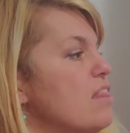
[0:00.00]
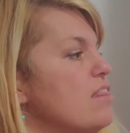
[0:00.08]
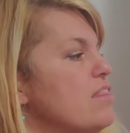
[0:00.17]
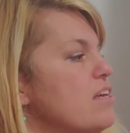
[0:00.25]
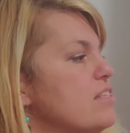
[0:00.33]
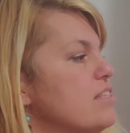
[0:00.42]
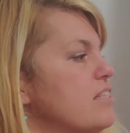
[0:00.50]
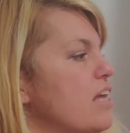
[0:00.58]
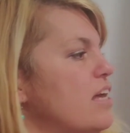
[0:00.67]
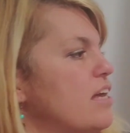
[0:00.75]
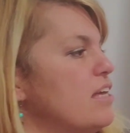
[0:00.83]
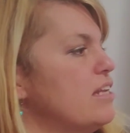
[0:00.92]
The
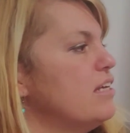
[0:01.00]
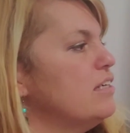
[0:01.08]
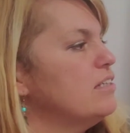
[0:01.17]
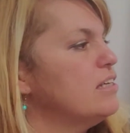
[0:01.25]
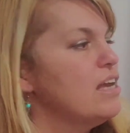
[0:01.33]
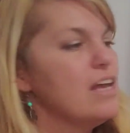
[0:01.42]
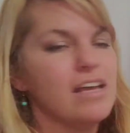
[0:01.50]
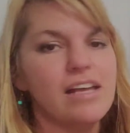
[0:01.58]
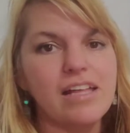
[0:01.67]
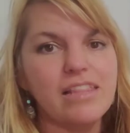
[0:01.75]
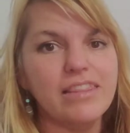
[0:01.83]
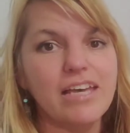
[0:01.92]
sun.
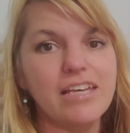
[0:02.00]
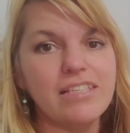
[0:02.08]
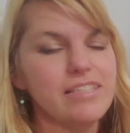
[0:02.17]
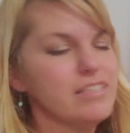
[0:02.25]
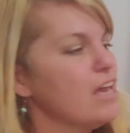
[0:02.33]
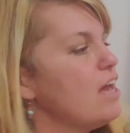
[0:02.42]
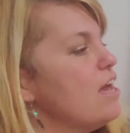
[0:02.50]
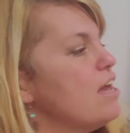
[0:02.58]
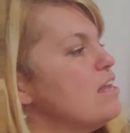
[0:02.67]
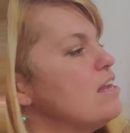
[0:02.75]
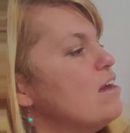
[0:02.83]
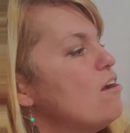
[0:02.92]
The
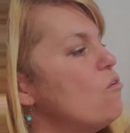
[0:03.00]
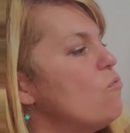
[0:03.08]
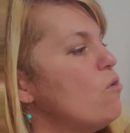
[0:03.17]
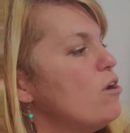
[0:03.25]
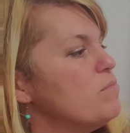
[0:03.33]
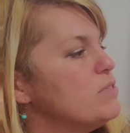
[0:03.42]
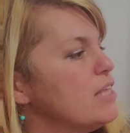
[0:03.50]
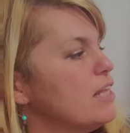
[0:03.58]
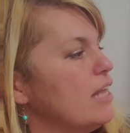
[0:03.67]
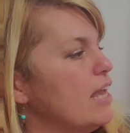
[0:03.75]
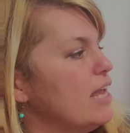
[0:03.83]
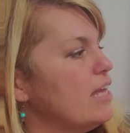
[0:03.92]
sun warms the
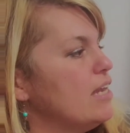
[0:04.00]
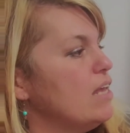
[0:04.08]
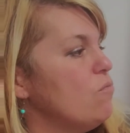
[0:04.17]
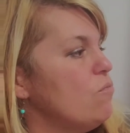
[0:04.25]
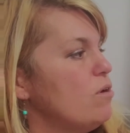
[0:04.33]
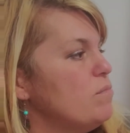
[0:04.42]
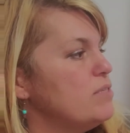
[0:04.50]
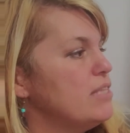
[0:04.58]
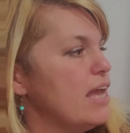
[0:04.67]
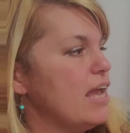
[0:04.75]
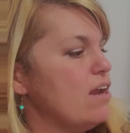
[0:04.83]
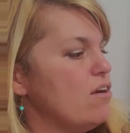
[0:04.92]
land. It warms
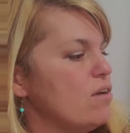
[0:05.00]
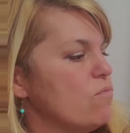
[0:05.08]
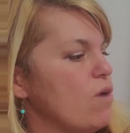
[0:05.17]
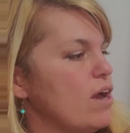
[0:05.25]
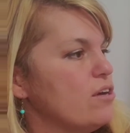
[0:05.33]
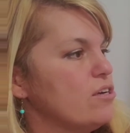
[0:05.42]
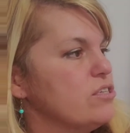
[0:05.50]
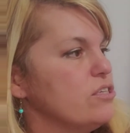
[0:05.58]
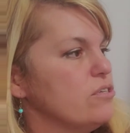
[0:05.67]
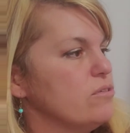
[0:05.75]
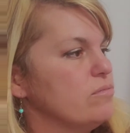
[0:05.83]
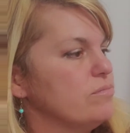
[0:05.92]
the air and water
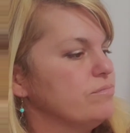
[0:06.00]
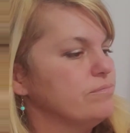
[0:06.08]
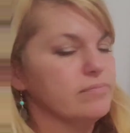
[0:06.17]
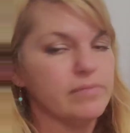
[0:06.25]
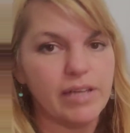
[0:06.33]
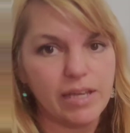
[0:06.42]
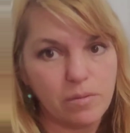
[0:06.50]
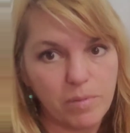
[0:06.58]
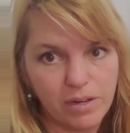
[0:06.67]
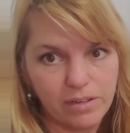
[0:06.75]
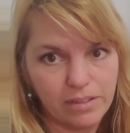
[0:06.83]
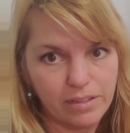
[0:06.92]
too. And
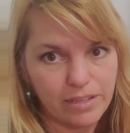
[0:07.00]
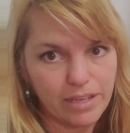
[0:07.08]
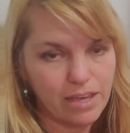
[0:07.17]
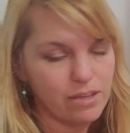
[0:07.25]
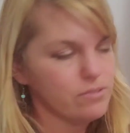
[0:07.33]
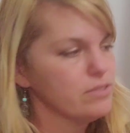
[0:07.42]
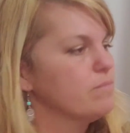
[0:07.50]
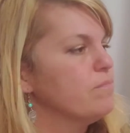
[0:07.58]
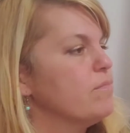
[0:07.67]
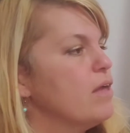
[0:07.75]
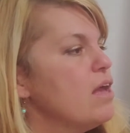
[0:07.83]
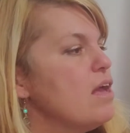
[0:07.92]
apparently the cows.
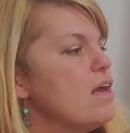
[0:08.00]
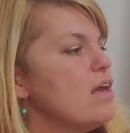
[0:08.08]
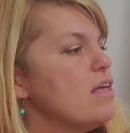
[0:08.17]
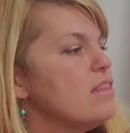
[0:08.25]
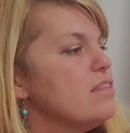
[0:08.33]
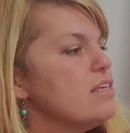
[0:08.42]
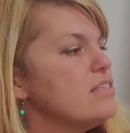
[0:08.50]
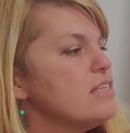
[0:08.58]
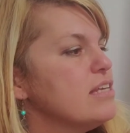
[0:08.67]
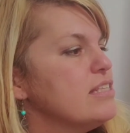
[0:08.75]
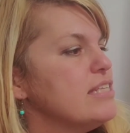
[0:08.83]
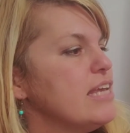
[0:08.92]
The
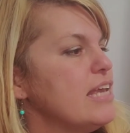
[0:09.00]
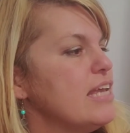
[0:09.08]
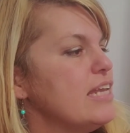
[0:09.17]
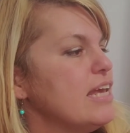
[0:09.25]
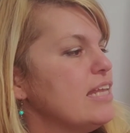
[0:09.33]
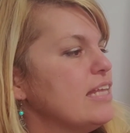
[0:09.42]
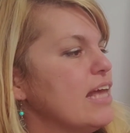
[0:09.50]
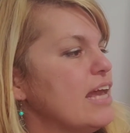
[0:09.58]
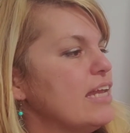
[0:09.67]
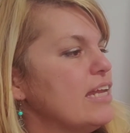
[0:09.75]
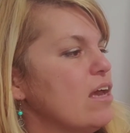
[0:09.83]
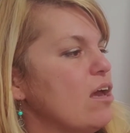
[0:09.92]
sun's heat and
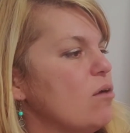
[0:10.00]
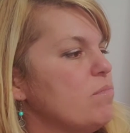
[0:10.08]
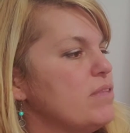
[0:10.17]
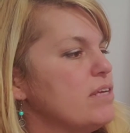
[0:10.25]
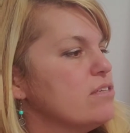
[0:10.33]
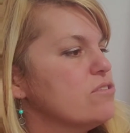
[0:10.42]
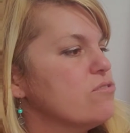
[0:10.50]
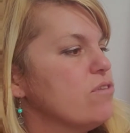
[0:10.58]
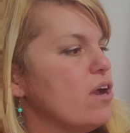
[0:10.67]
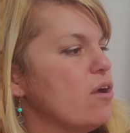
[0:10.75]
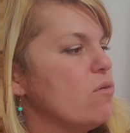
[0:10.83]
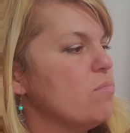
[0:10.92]
light help things
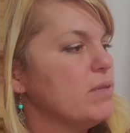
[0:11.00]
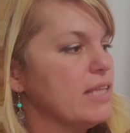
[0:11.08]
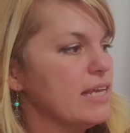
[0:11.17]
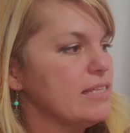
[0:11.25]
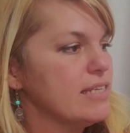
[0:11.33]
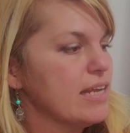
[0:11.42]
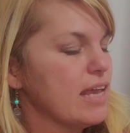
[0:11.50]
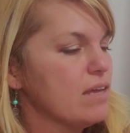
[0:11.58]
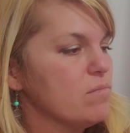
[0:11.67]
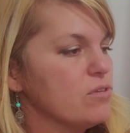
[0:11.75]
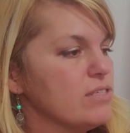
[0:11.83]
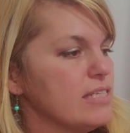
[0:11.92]
grow. Plants and
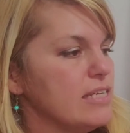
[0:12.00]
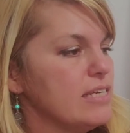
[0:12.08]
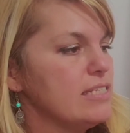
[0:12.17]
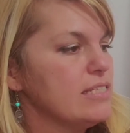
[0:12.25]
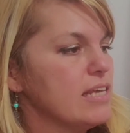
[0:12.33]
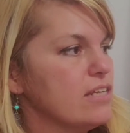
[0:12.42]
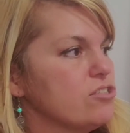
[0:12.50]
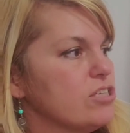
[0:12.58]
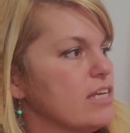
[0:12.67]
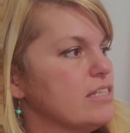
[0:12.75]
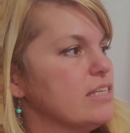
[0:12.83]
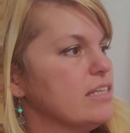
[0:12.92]
animals need
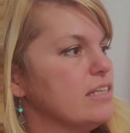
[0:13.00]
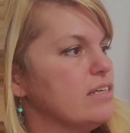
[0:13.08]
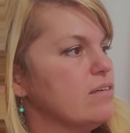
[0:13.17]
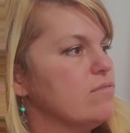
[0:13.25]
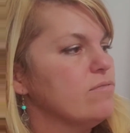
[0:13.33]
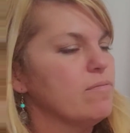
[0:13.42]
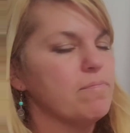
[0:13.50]
sunshine to live.